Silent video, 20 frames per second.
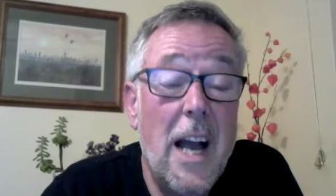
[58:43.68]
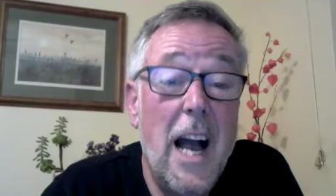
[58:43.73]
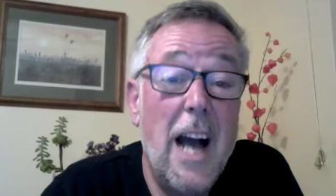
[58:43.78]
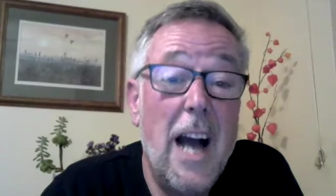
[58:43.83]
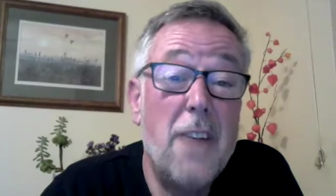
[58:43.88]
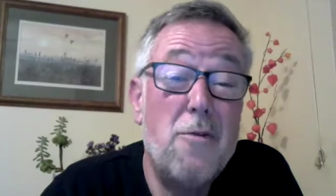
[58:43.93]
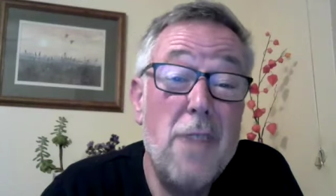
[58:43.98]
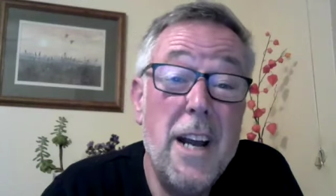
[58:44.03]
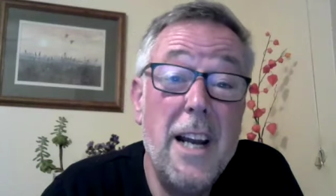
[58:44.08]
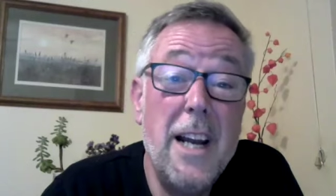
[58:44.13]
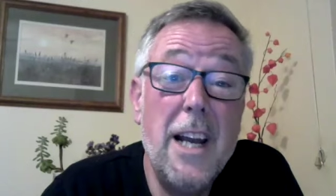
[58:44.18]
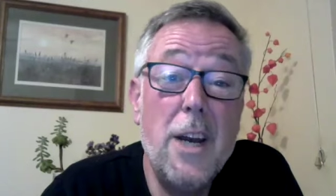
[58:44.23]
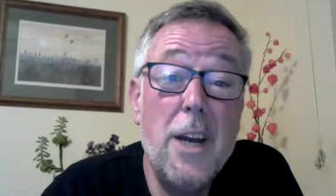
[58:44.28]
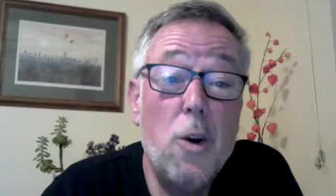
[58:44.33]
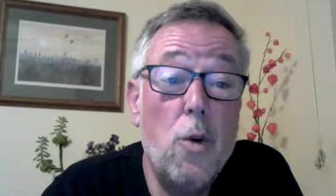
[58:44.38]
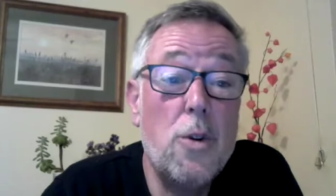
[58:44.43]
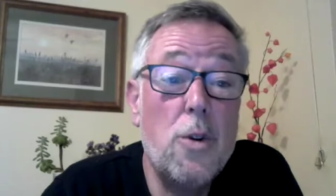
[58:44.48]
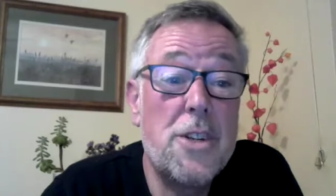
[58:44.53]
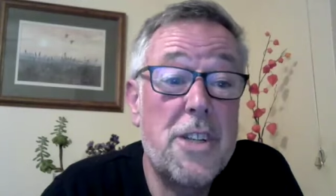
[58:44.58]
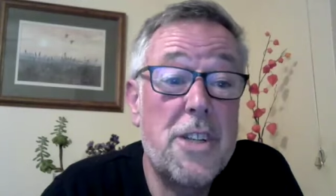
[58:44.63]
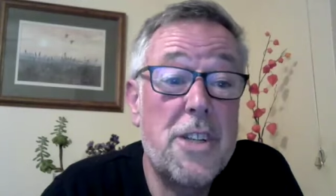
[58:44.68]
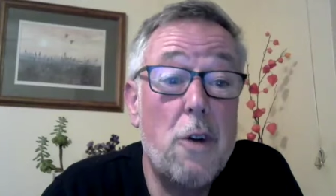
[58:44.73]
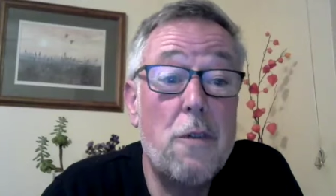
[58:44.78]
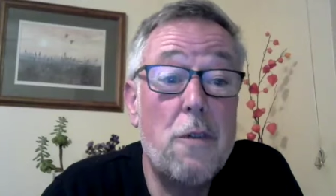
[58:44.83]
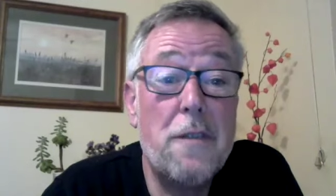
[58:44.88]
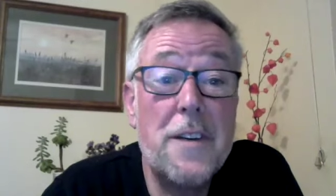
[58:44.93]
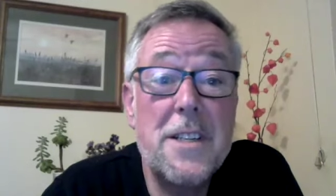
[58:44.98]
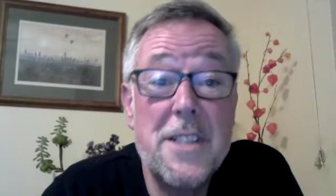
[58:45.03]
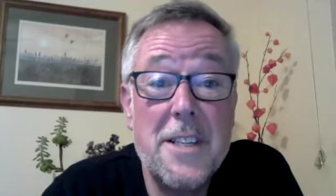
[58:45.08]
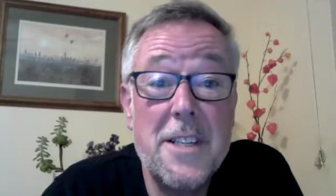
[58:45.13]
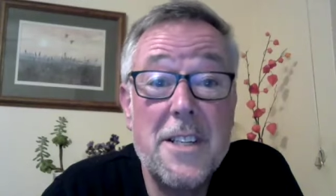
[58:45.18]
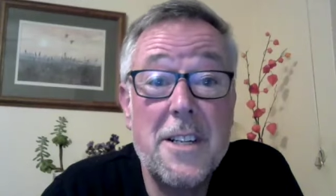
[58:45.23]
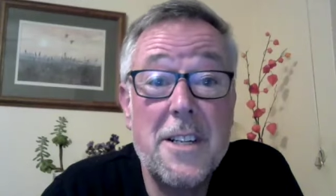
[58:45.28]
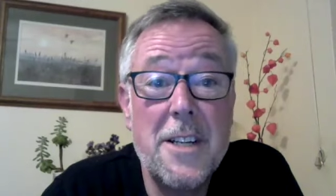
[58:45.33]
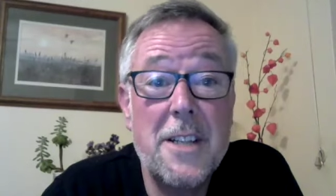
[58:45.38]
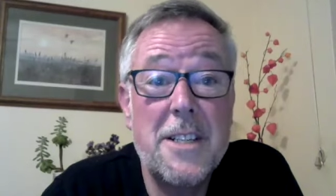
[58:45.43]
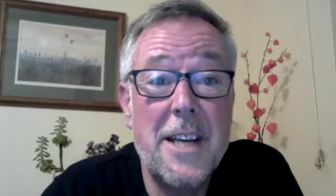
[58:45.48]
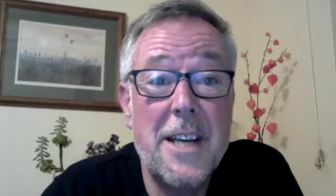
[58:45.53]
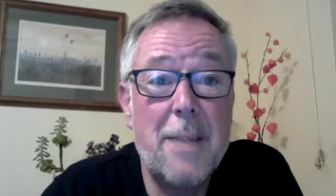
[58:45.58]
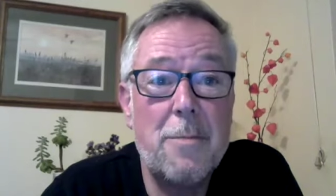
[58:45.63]
And really, all self is an
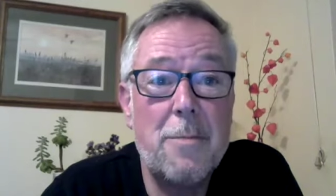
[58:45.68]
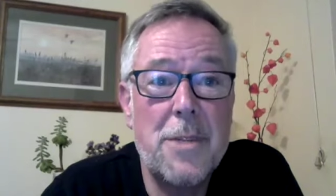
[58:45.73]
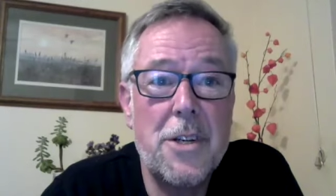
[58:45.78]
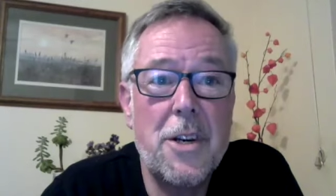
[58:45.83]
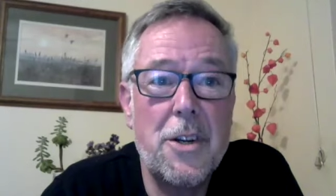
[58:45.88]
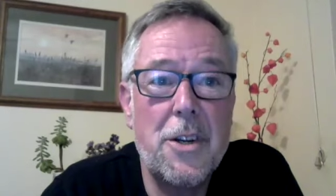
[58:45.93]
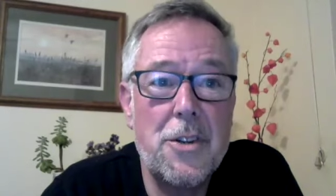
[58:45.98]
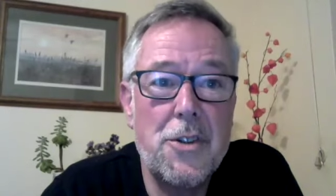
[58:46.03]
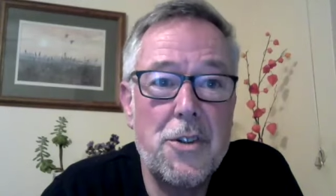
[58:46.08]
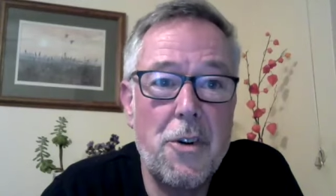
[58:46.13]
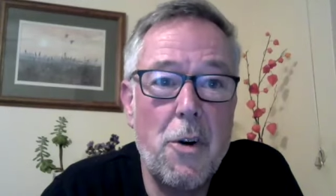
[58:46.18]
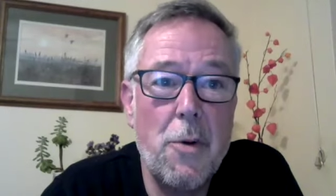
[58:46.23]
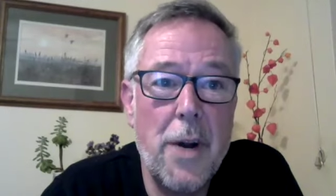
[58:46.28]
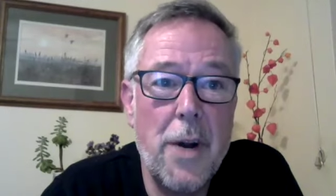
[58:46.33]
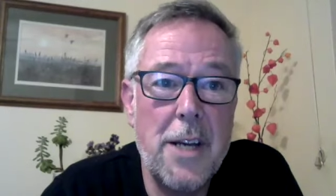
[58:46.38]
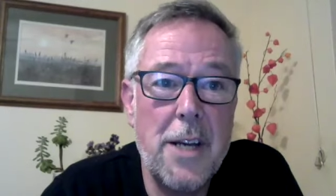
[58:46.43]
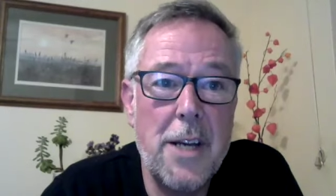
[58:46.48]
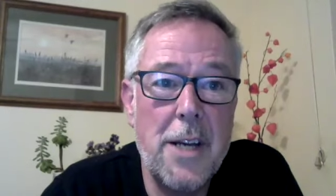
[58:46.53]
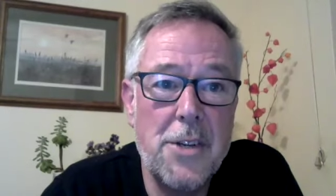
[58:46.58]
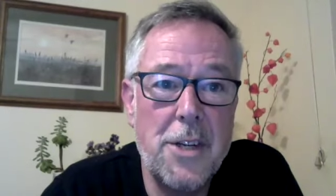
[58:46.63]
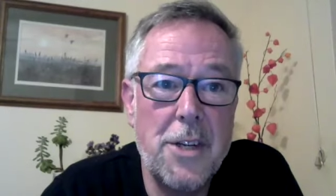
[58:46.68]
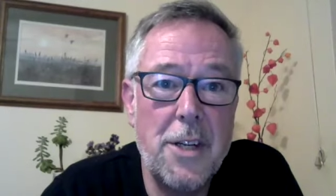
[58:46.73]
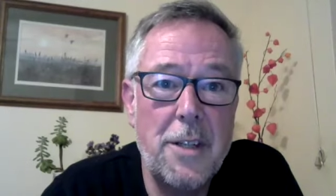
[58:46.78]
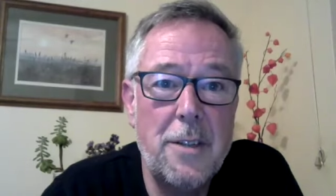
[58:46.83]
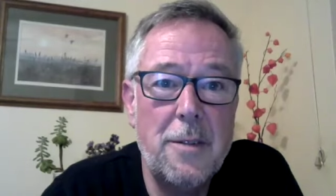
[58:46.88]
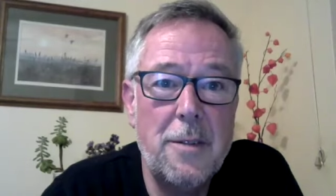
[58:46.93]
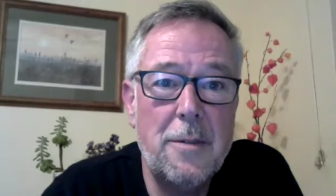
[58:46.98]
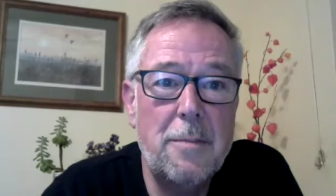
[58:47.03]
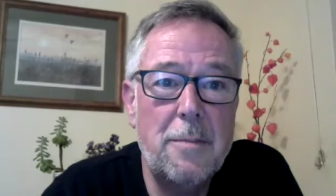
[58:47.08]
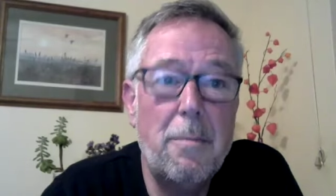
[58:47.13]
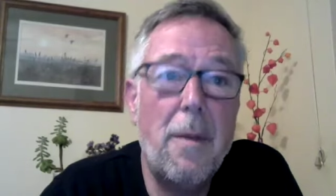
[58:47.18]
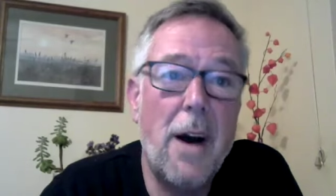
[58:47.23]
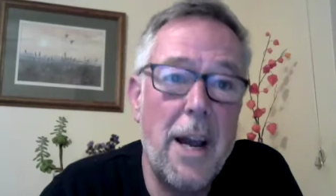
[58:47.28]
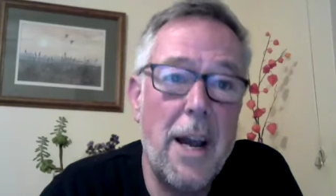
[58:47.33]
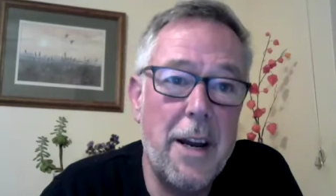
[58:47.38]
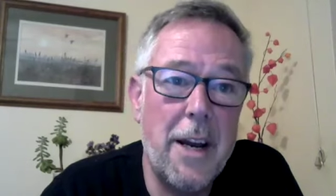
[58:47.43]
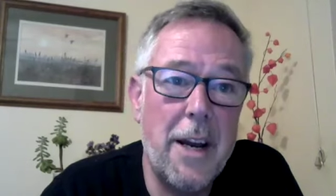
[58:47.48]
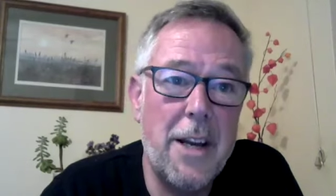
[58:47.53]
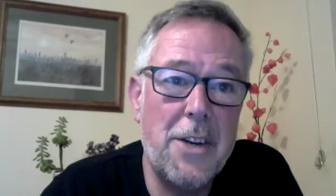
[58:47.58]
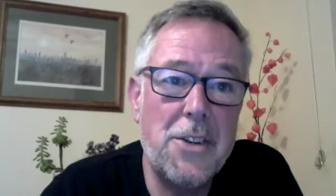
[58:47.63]
attempt to control nature, my
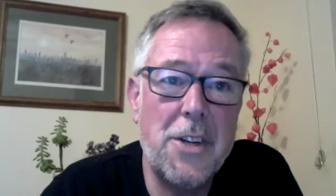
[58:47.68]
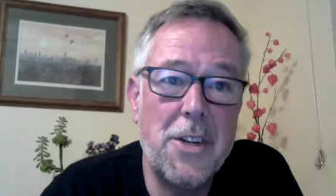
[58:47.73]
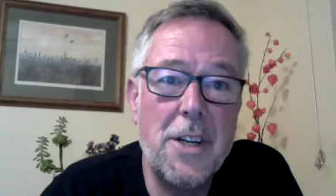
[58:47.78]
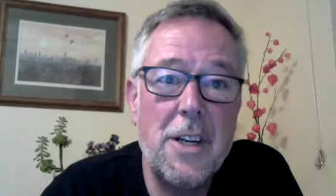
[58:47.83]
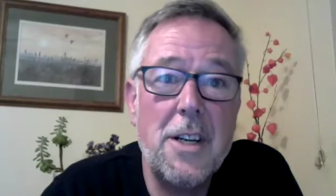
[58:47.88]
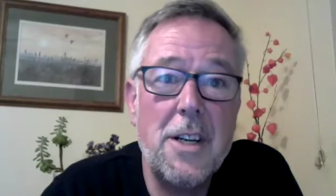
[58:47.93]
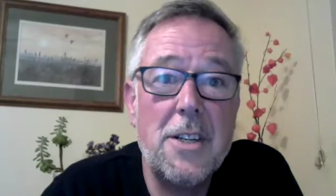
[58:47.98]
nature.